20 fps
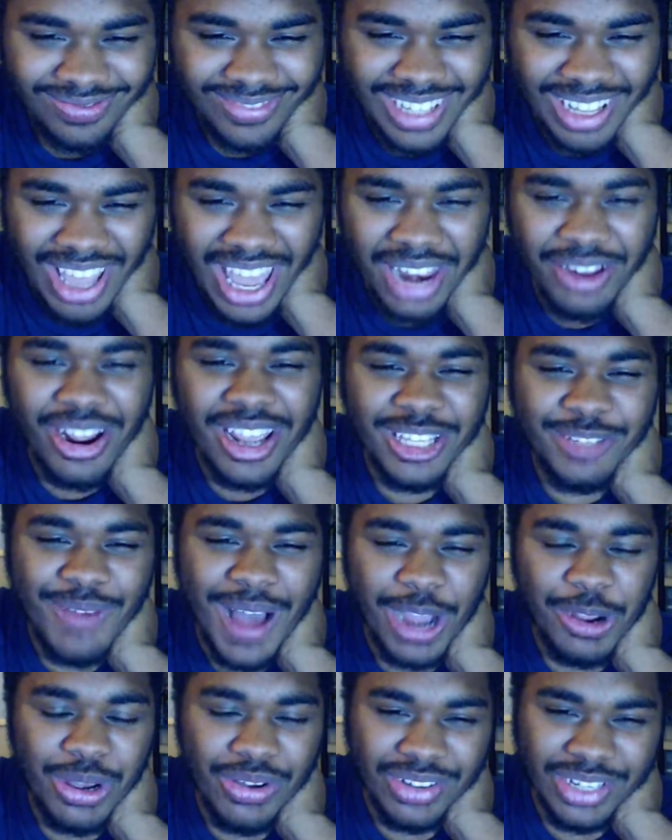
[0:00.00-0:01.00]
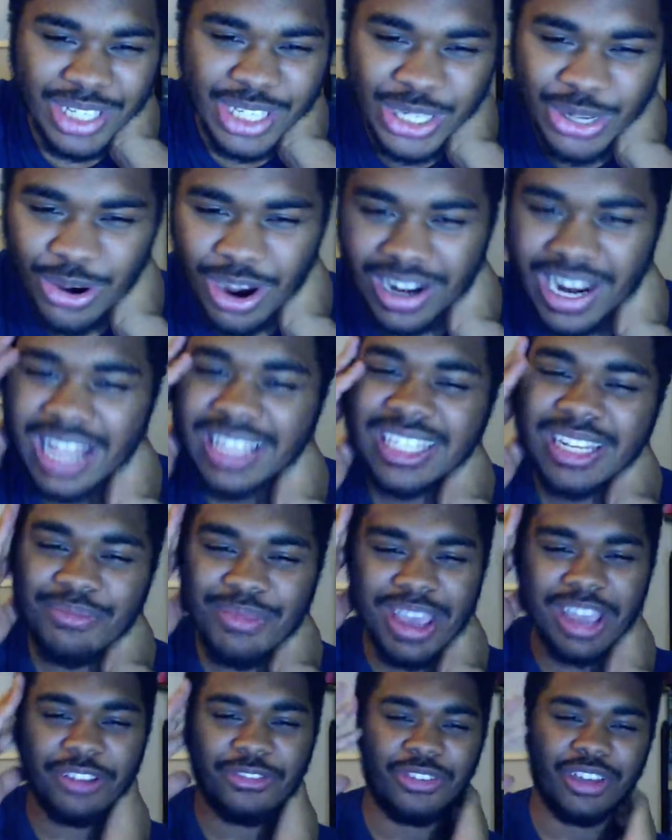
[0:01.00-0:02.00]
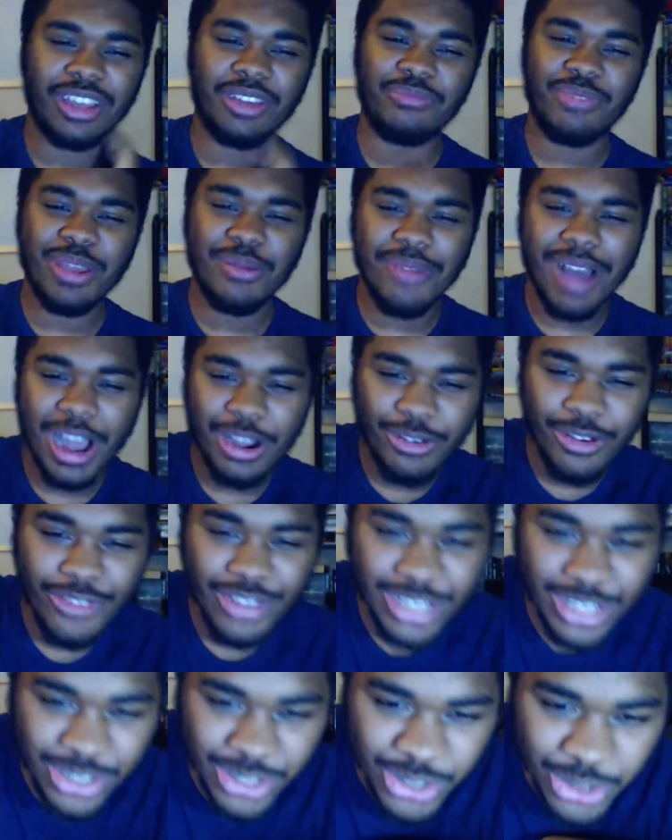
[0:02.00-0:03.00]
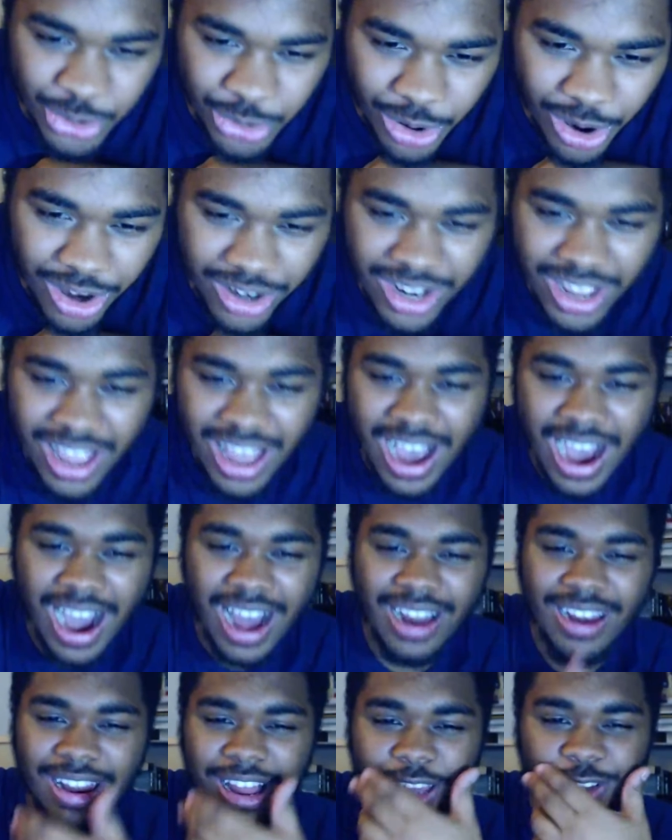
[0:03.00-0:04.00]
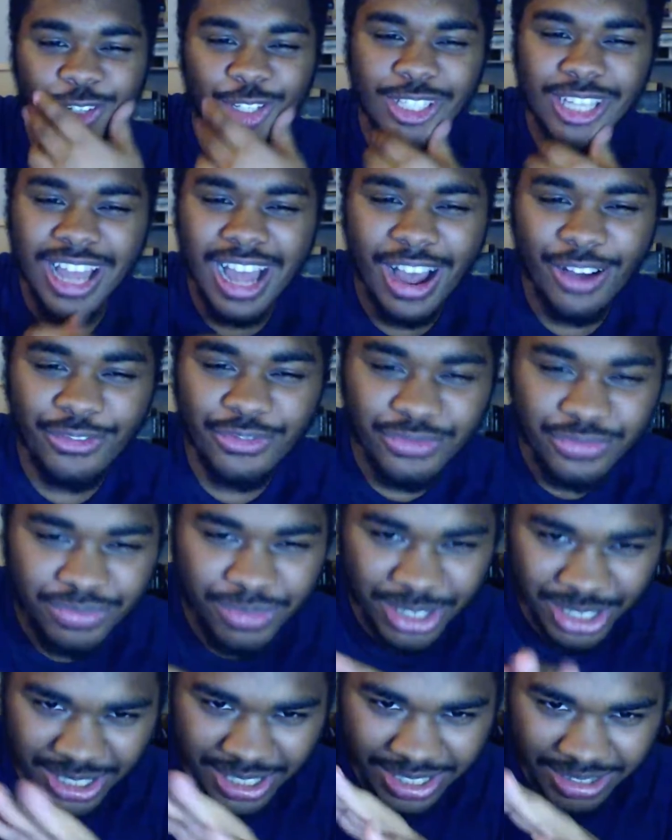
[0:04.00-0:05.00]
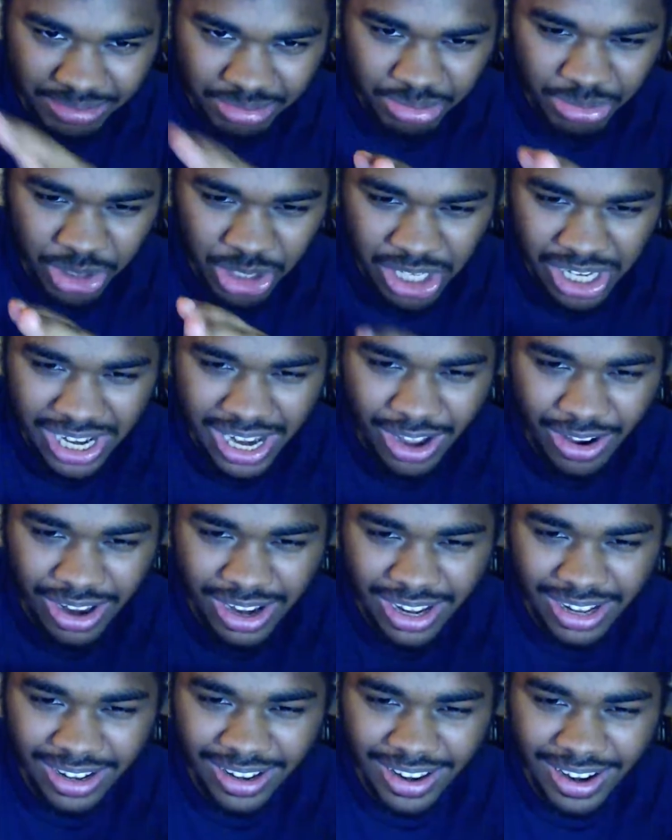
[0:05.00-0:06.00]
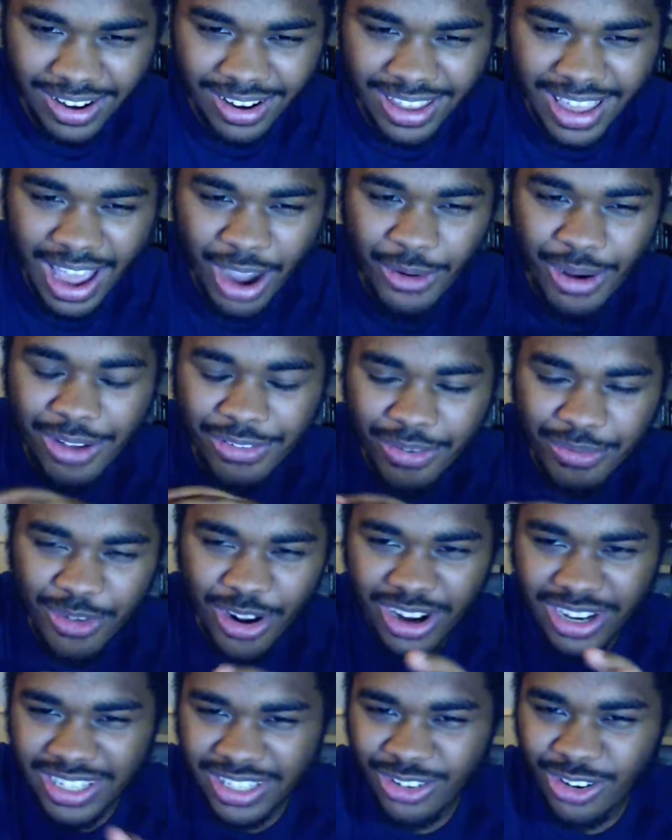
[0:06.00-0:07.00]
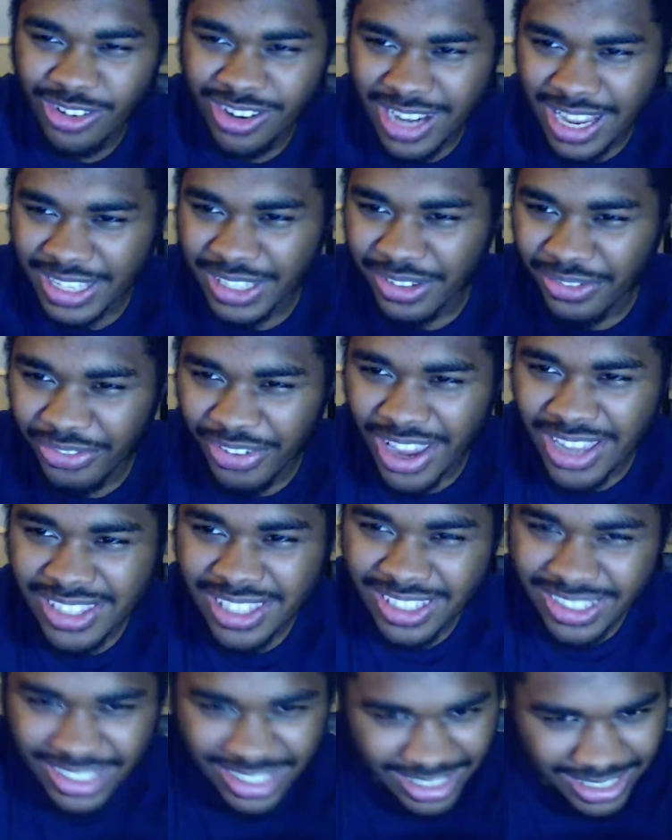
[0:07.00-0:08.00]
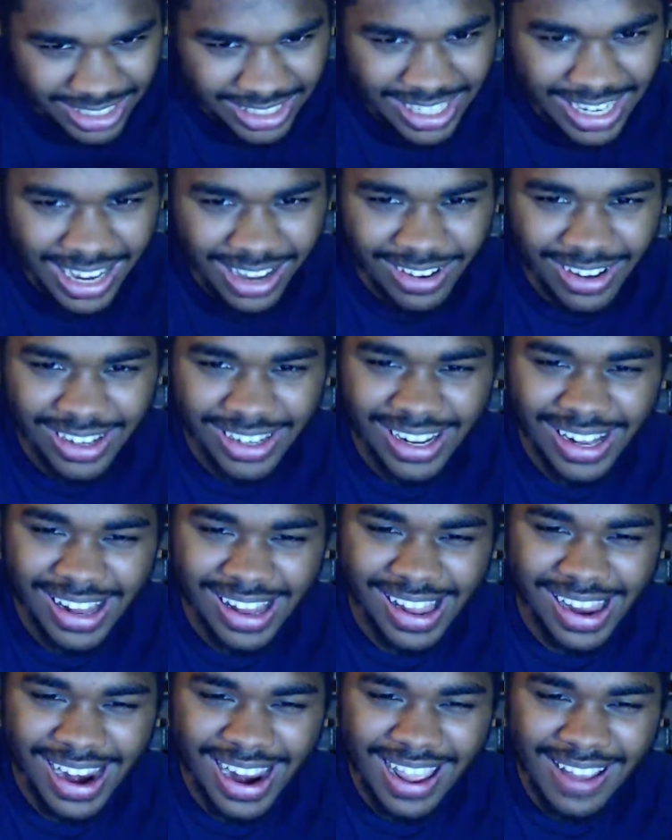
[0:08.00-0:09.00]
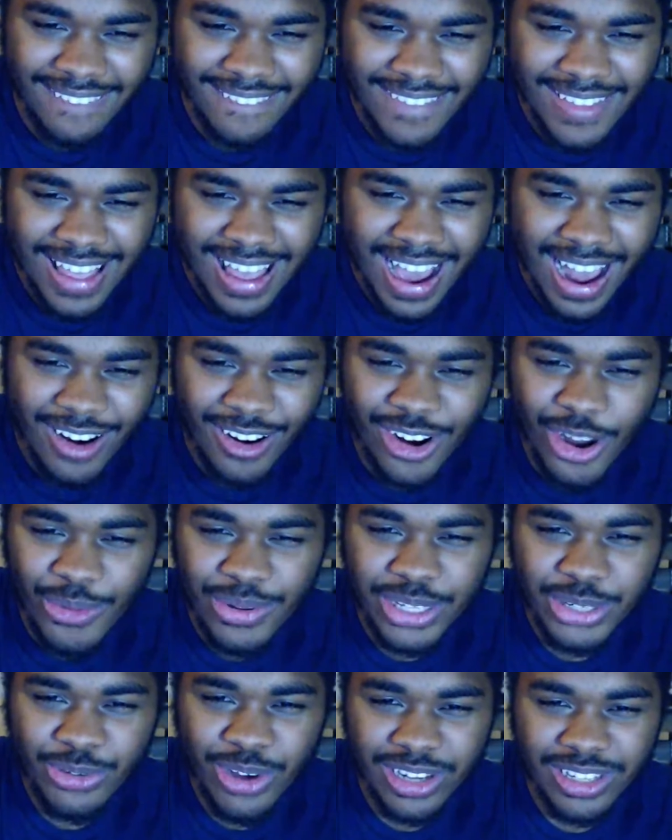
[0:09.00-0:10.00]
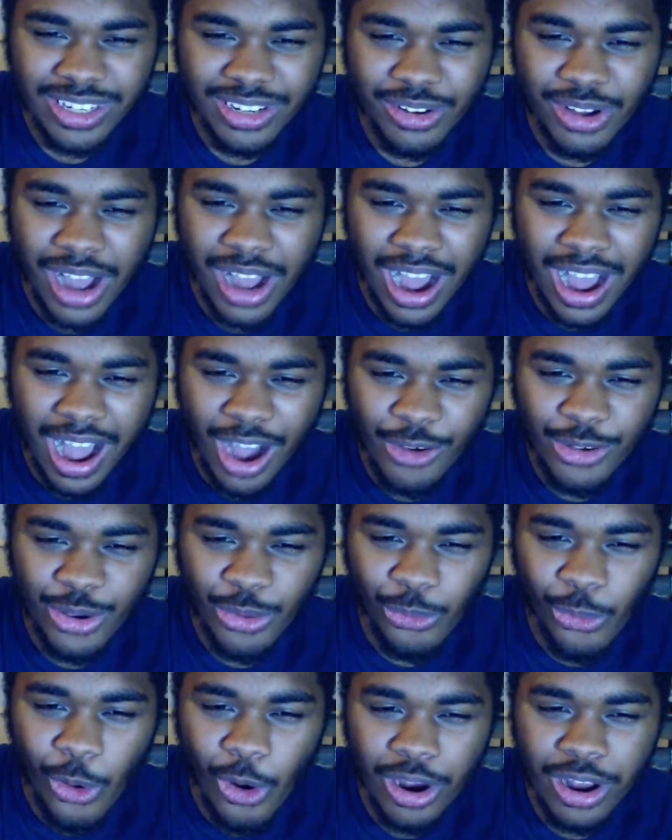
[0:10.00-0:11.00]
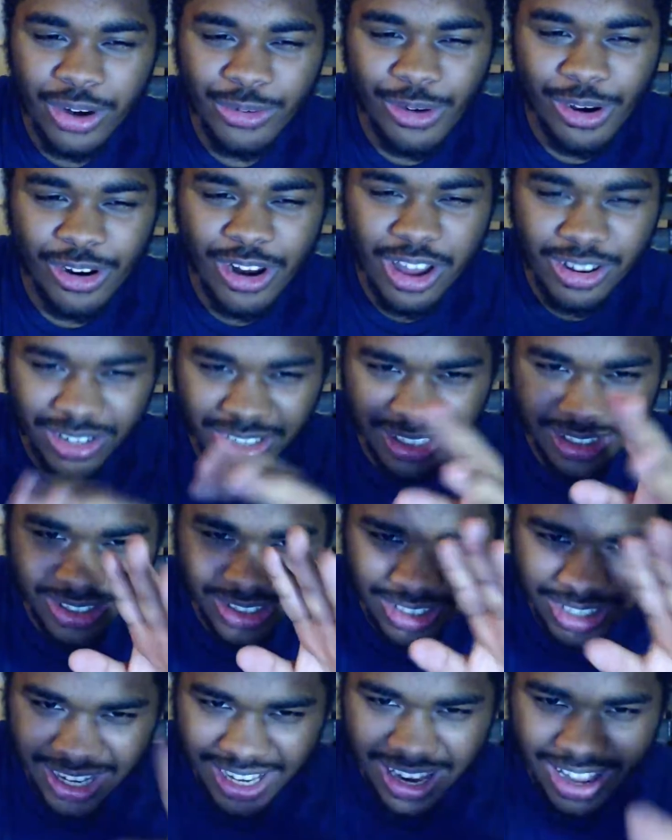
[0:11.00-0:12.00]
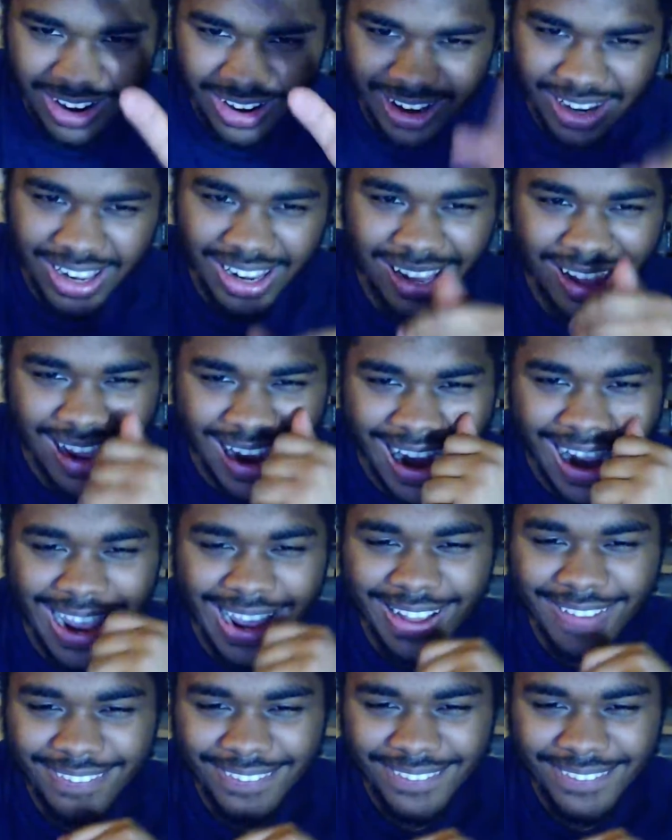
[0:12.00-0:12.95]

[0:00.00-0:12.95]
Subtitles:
Anyway, he's back with his squad. That's the main thing. Be back with his squad and, like, just chill out a little, you know? Get away from all these grotesque faces and just chill out a little, right? I don't know if he's questioning how you're walking and whatnot. Just chill out a little, right?